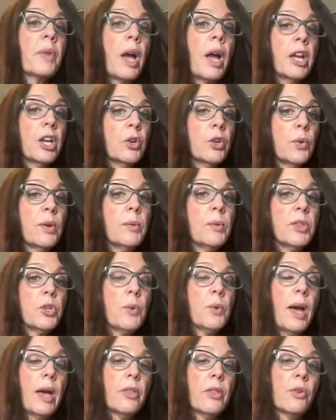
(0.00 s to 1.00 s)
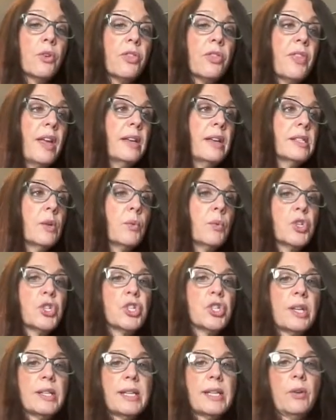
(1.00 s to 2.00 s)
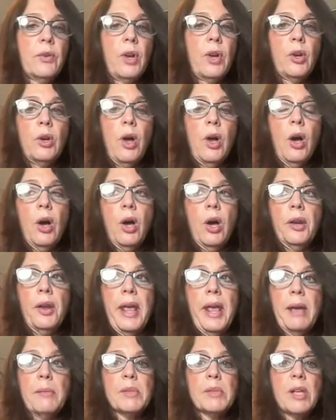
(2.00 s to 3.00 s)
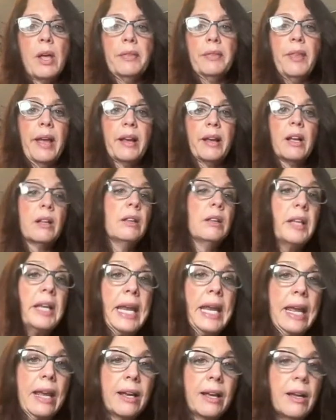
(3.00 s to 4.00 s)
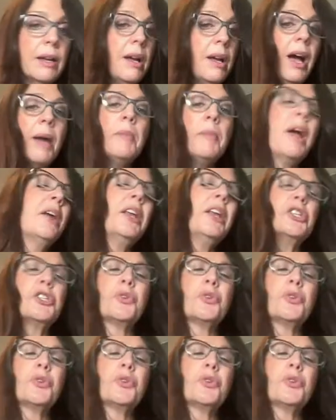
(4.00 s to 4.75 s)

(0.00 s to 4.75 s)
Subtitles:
I agree with you, Heather. Things that were shut down on Amazon, like Clinique. I'm not going to